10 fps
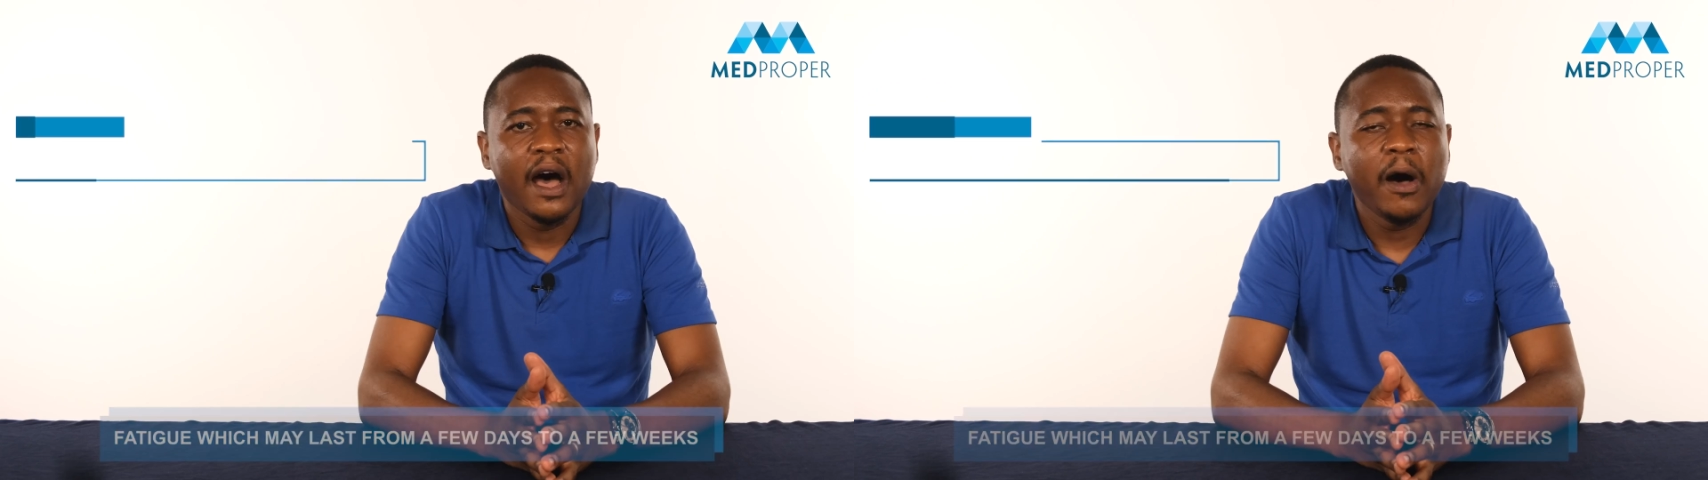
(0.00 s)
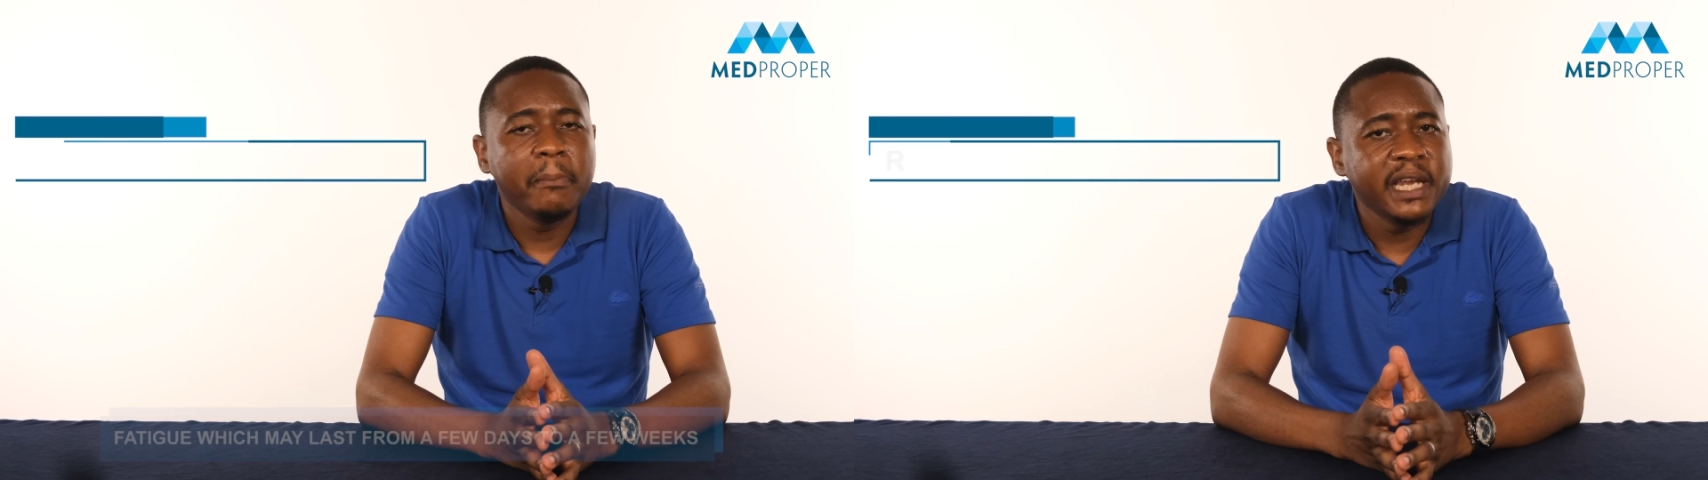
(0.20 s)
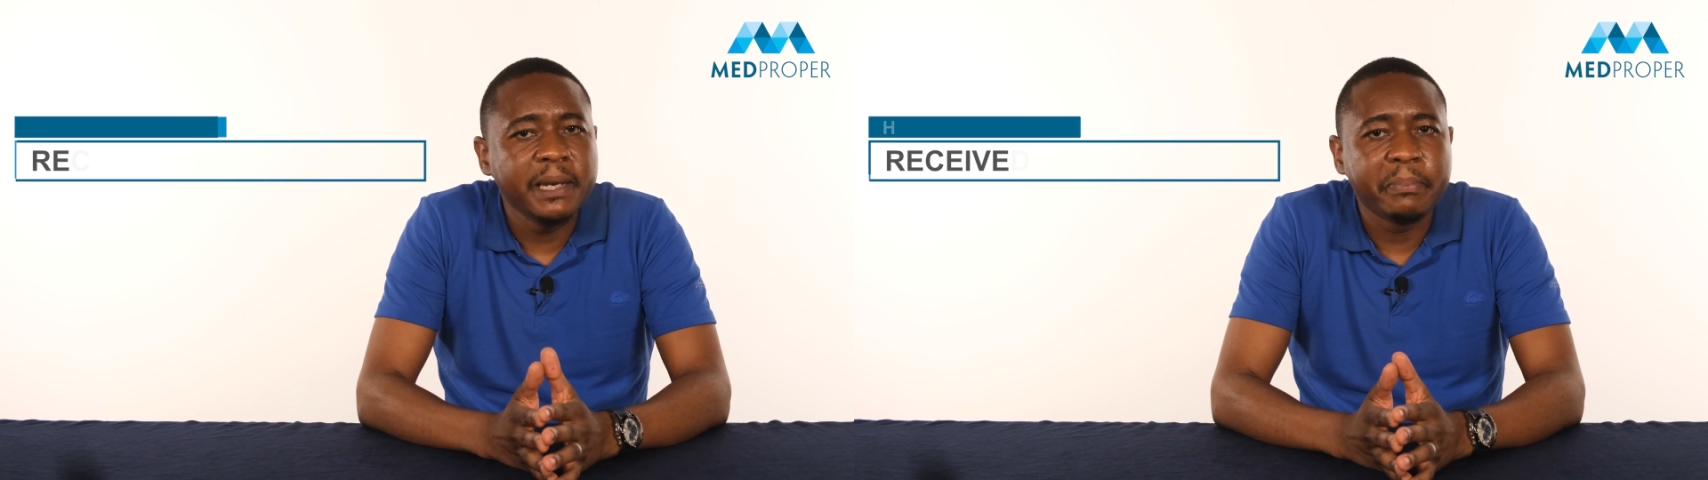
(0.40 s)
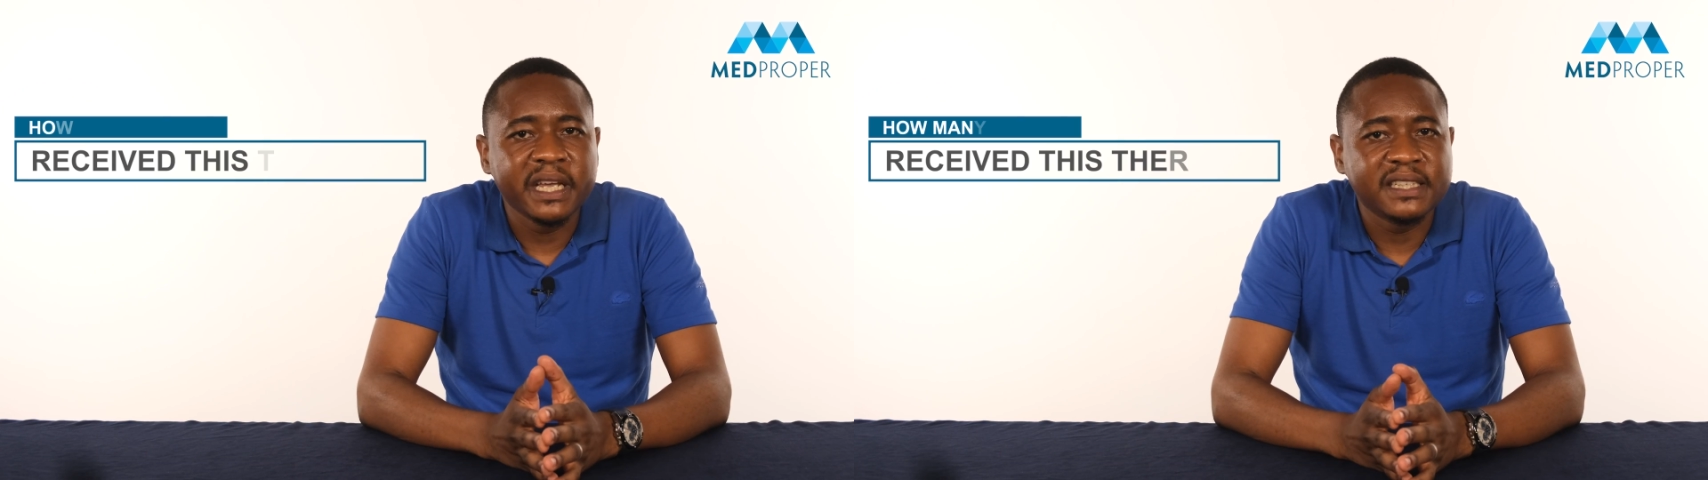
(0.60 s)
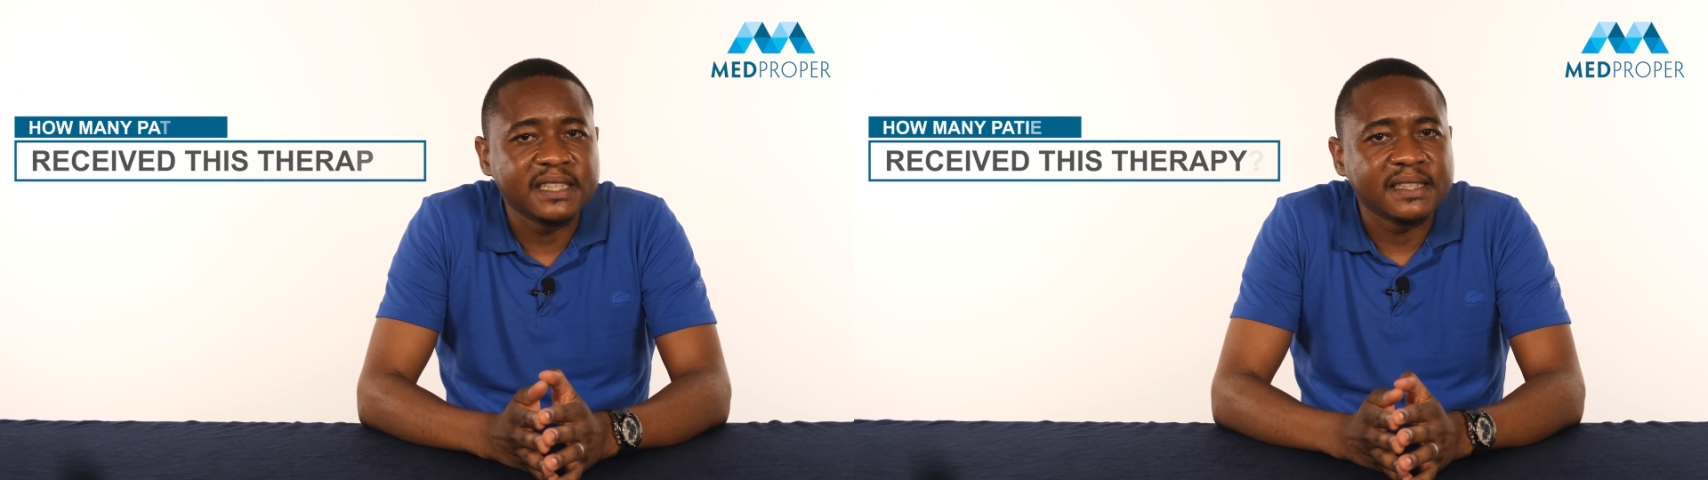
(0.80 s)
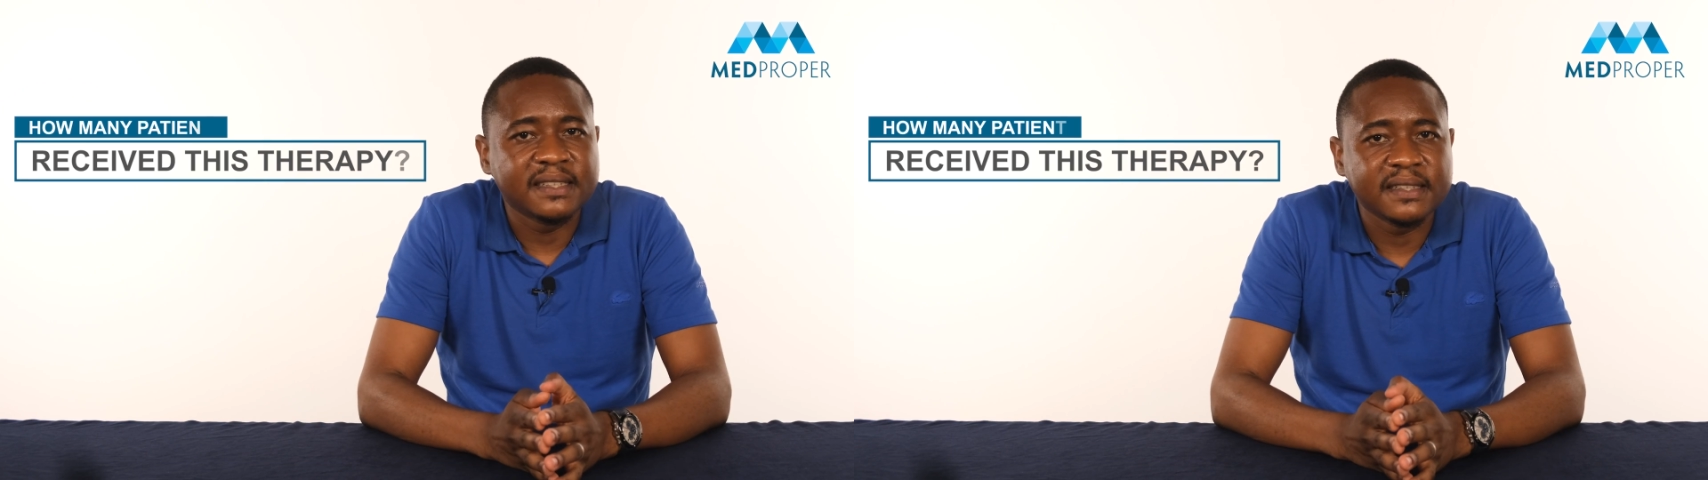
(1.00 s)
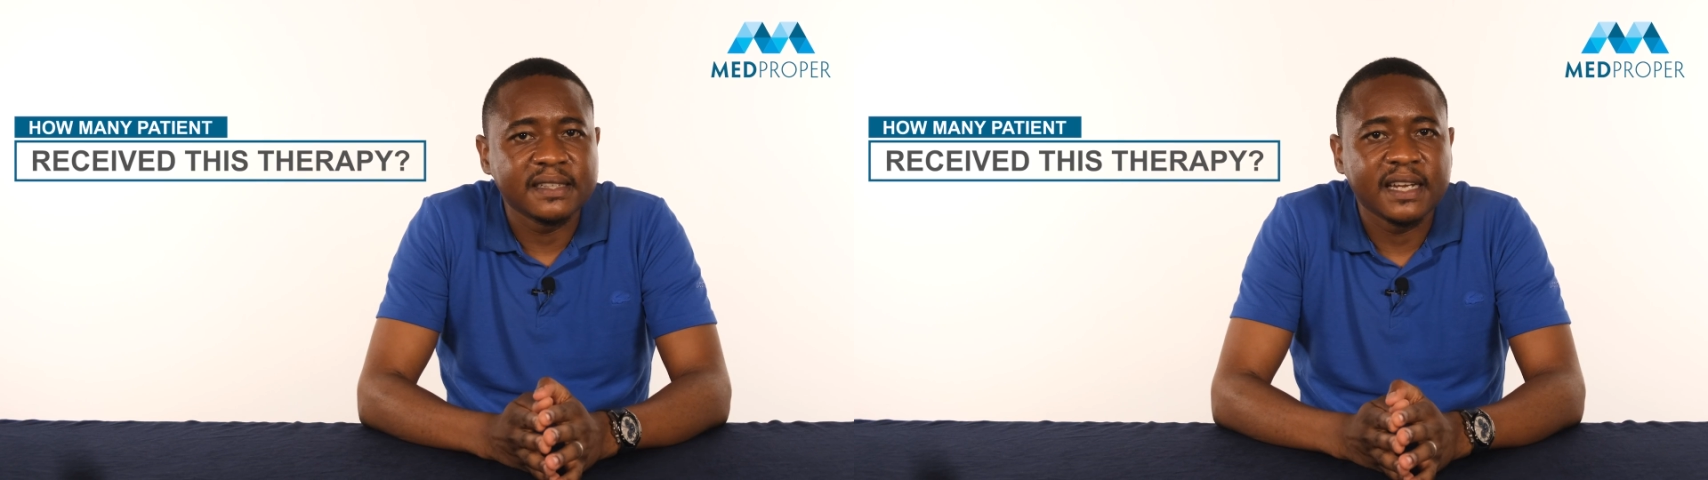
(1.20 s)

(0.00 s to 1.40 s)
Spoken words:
How many patients